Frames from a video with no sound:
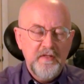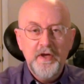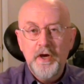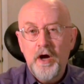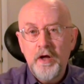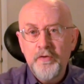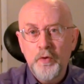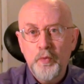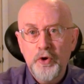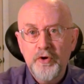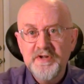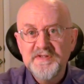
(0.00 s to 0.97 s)
the other
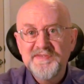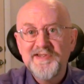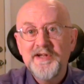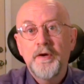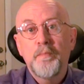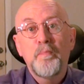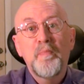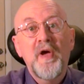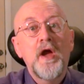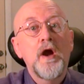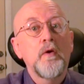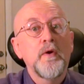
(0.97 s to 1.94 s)
word is
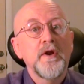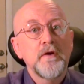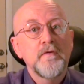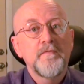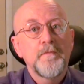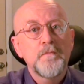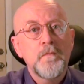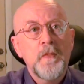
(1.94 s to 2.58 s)
imperative.